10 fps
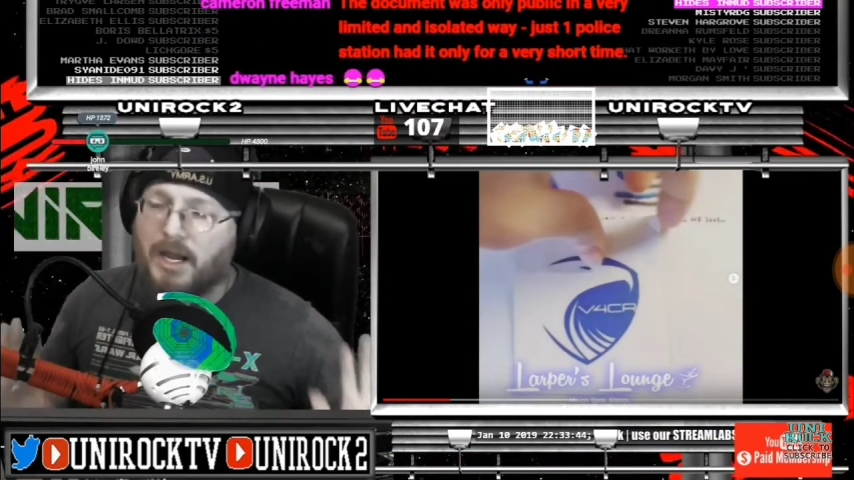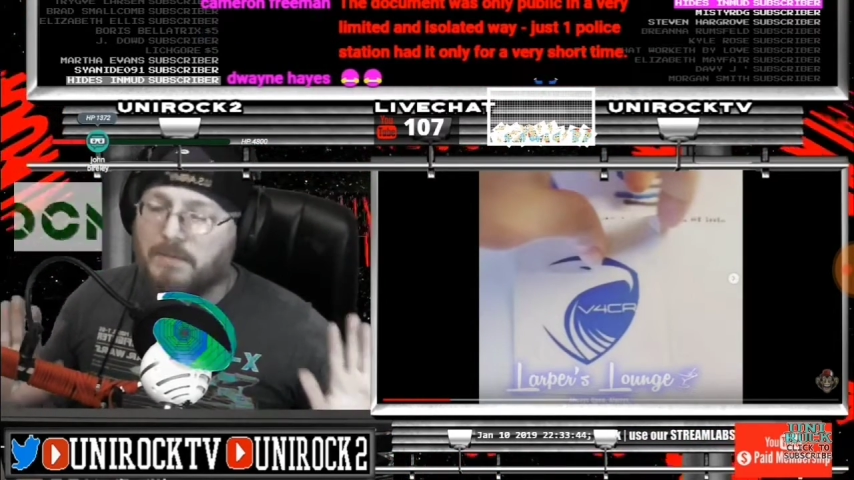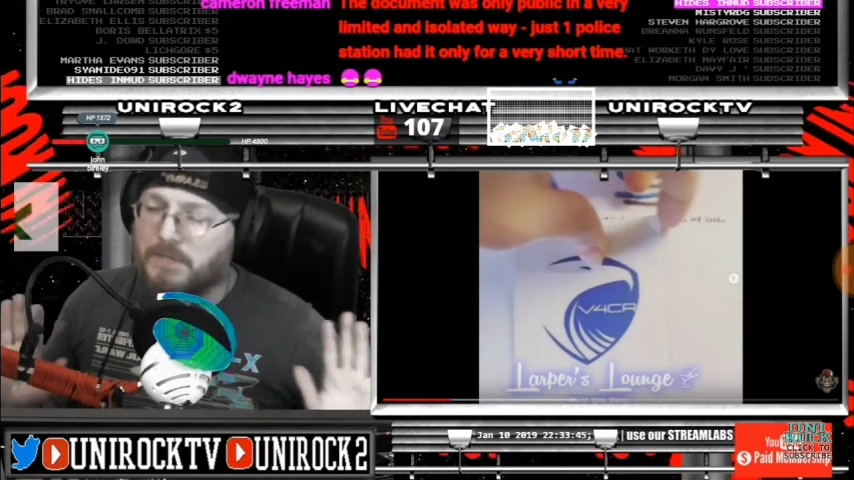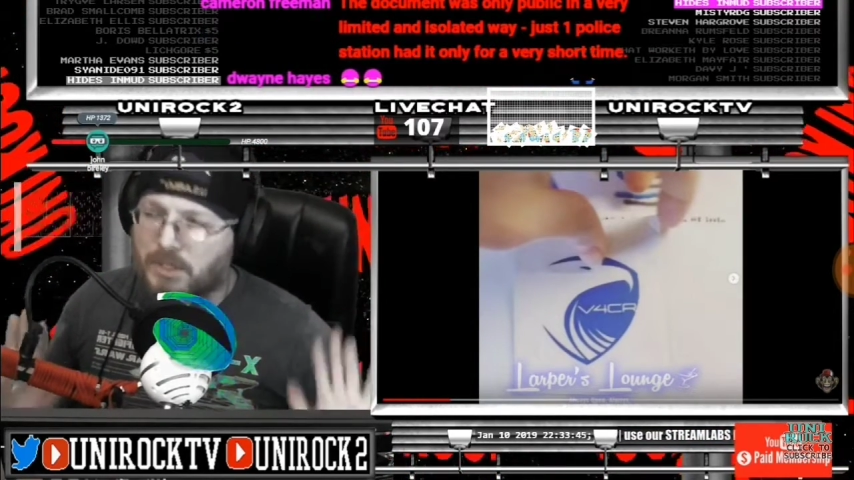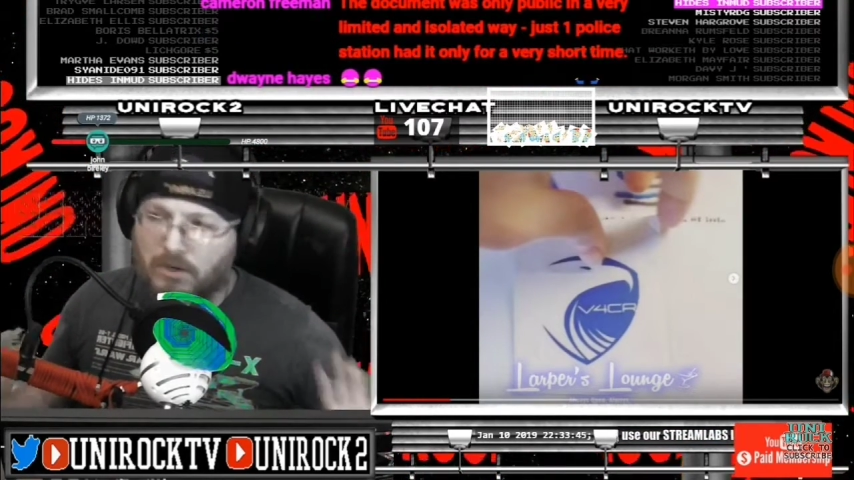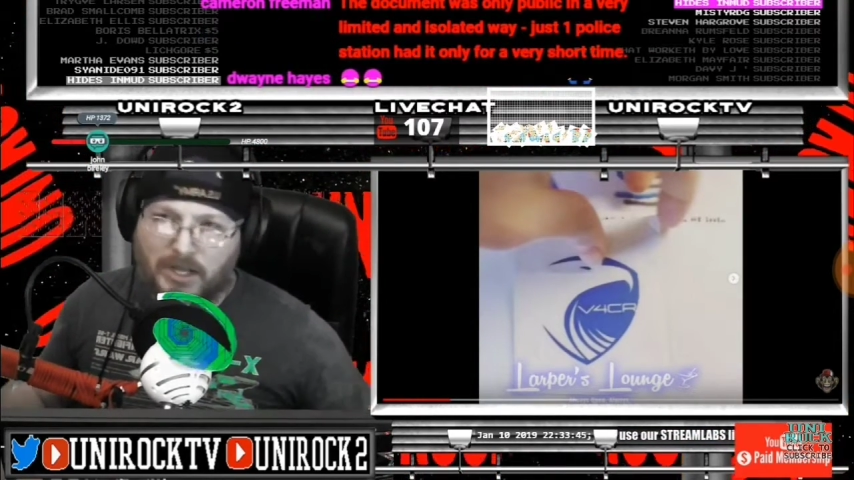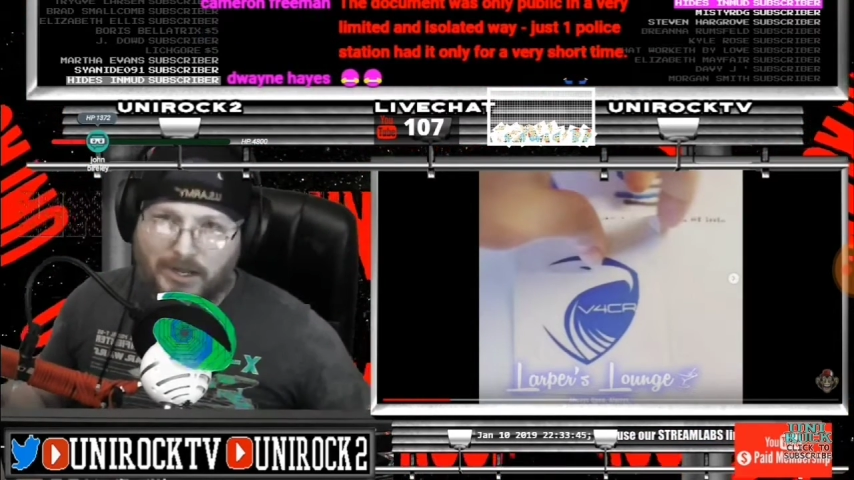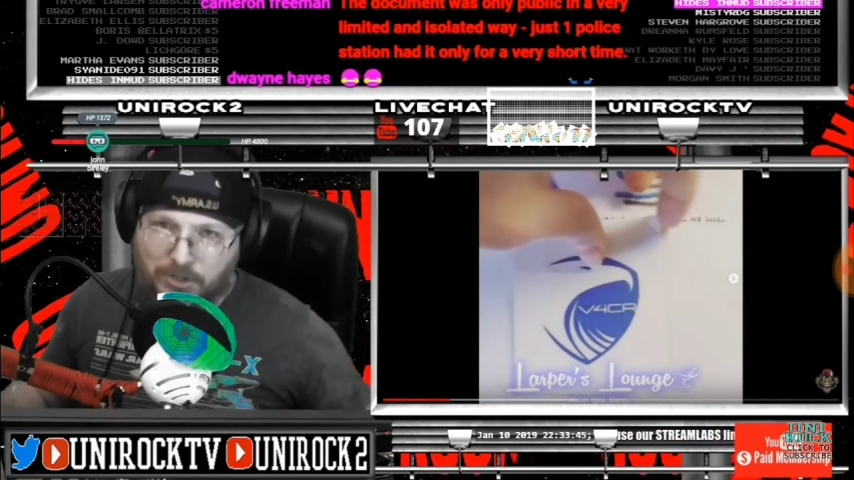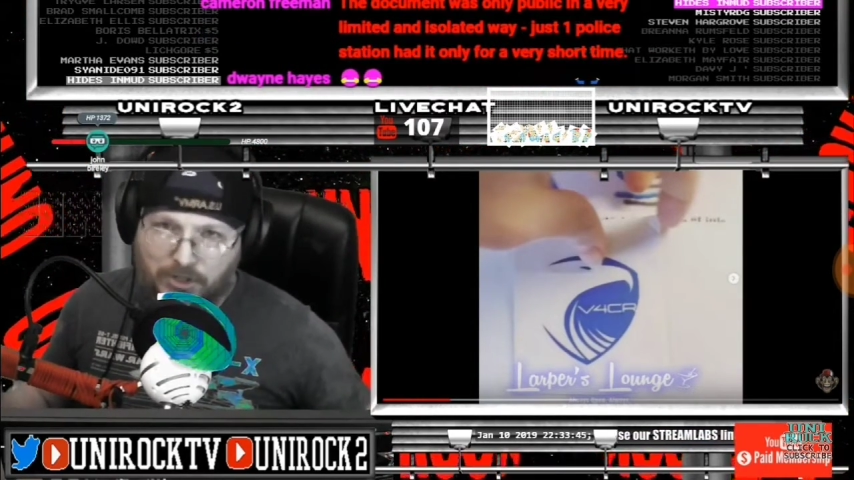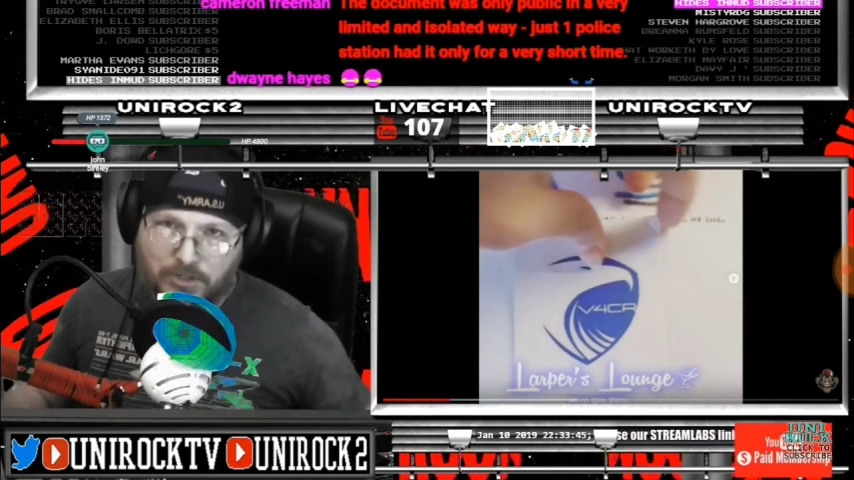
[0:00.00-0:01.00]
And I'm so
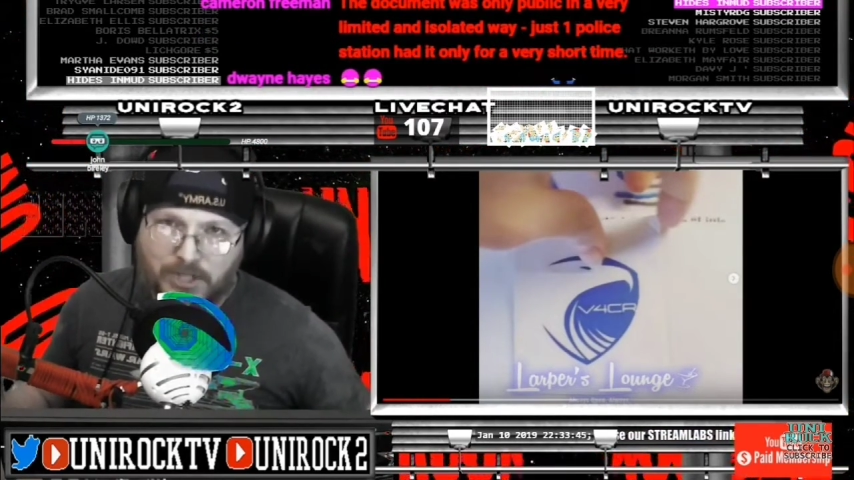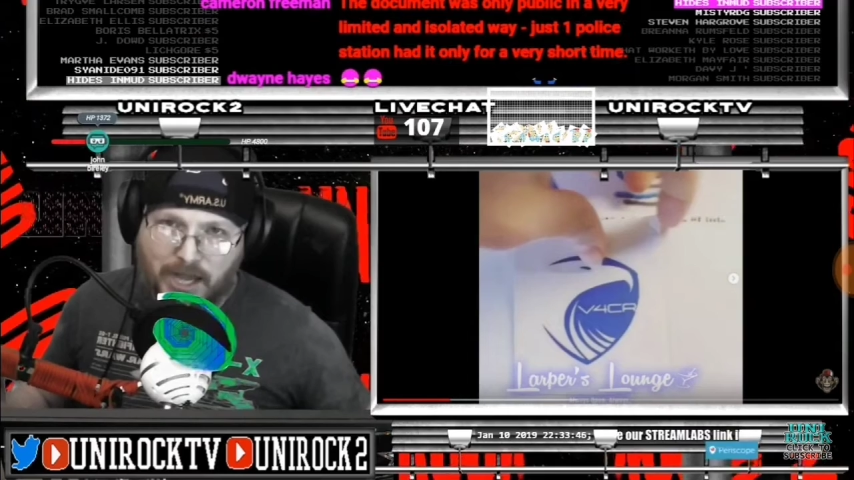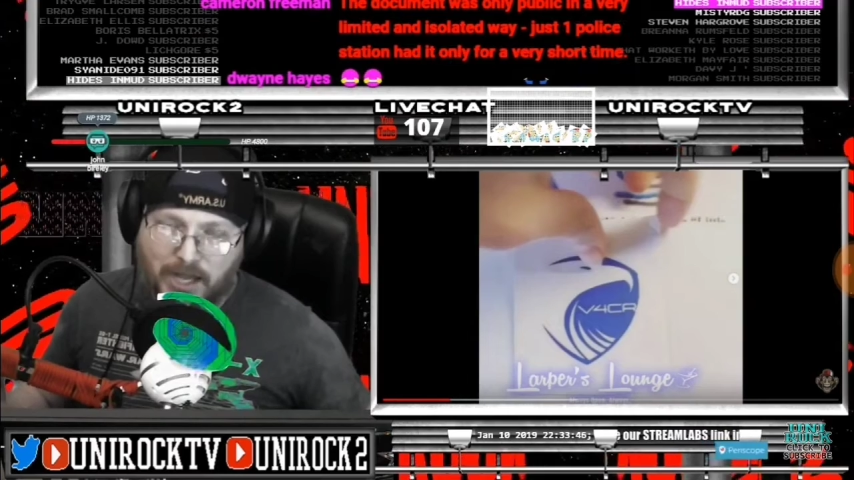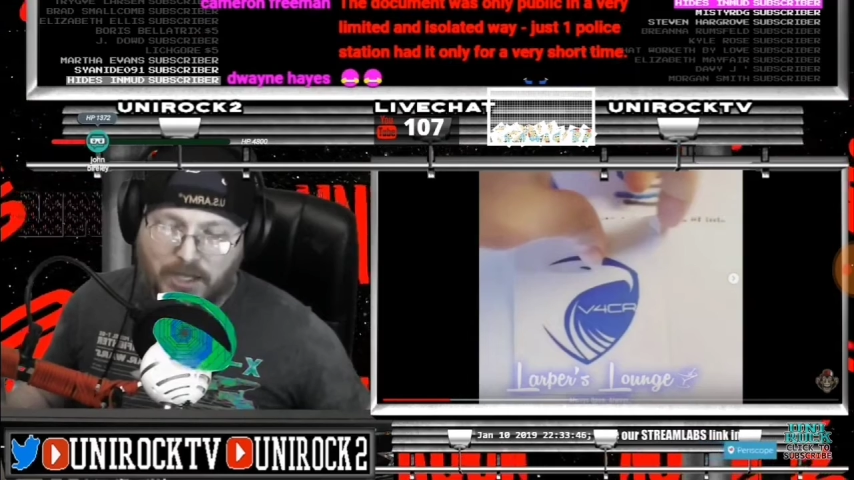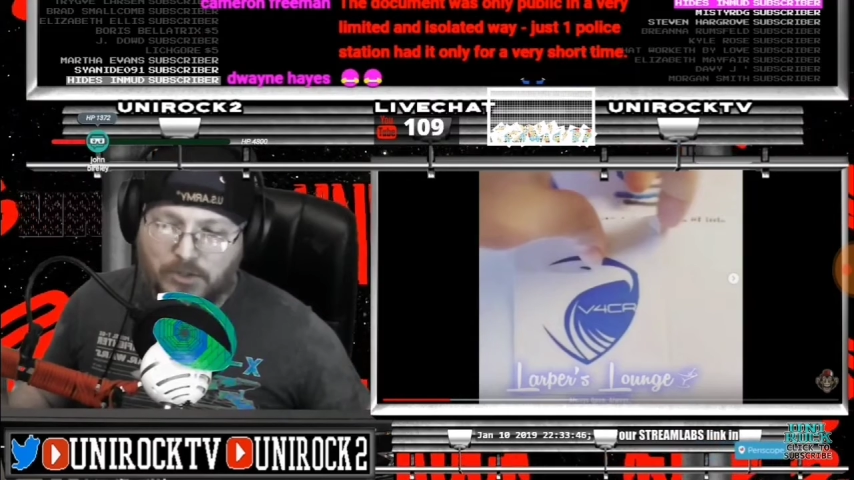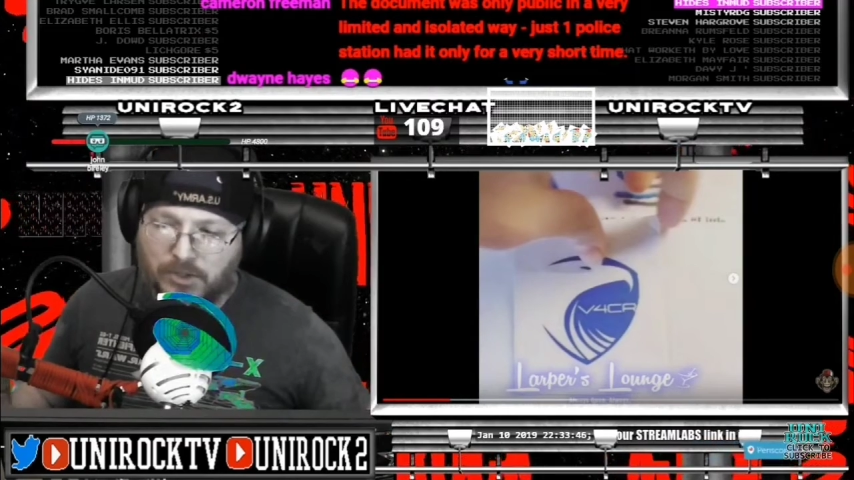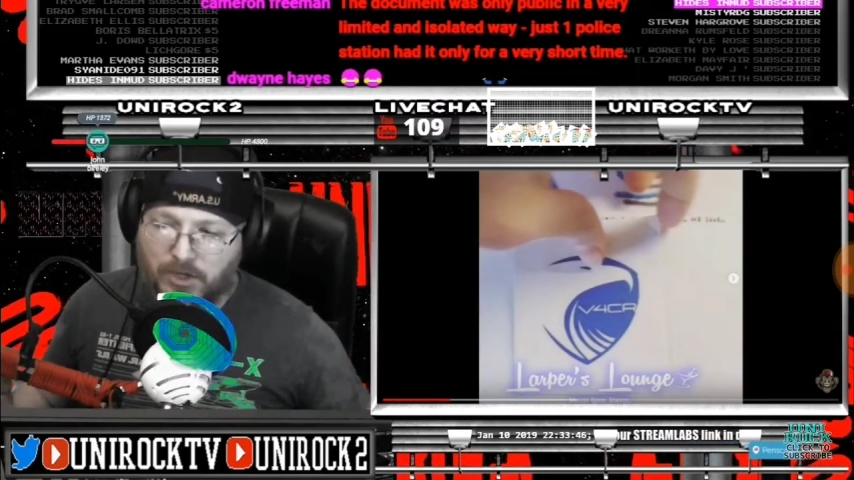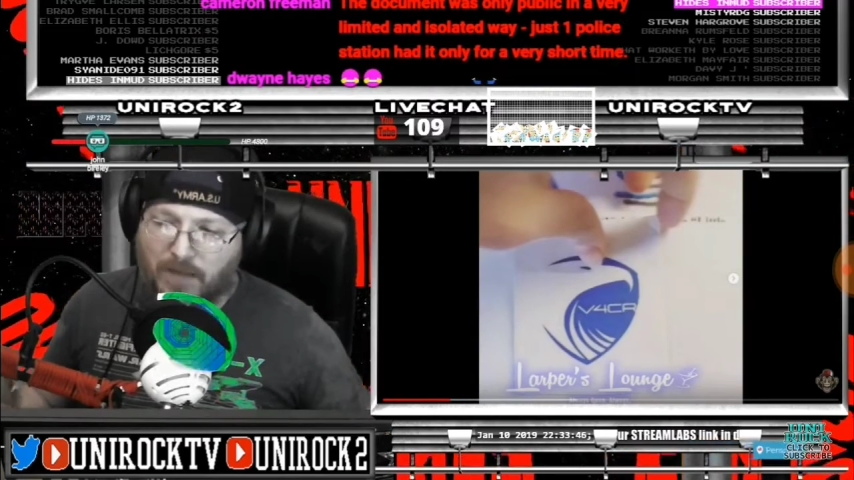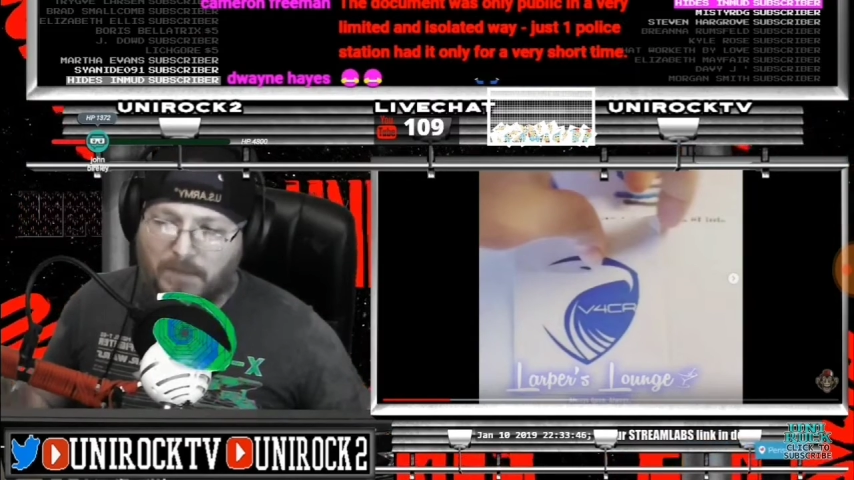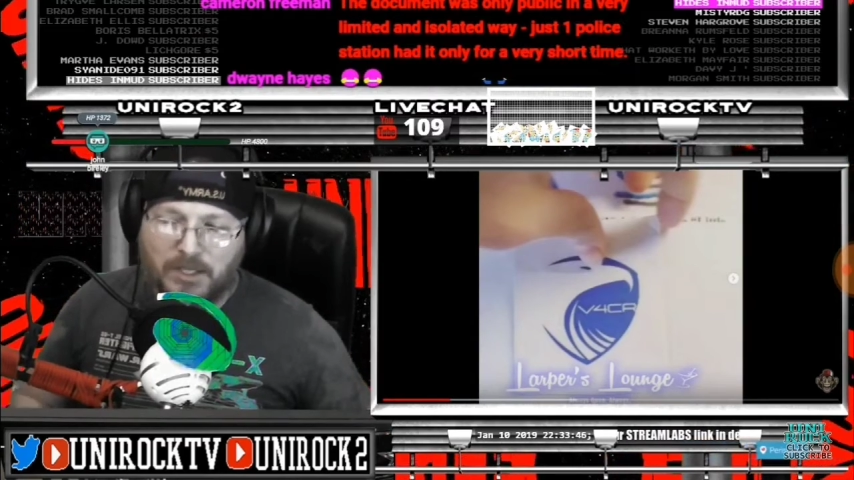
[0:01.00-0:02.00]
glad she used that
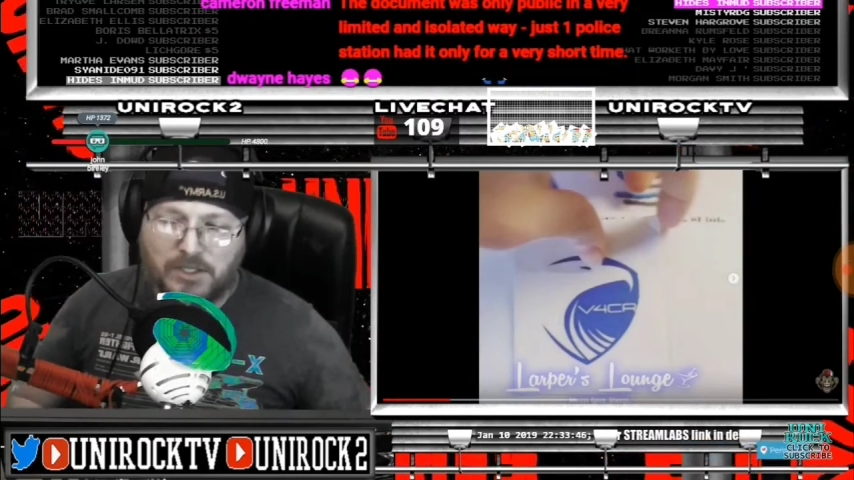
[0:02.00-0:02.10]
username.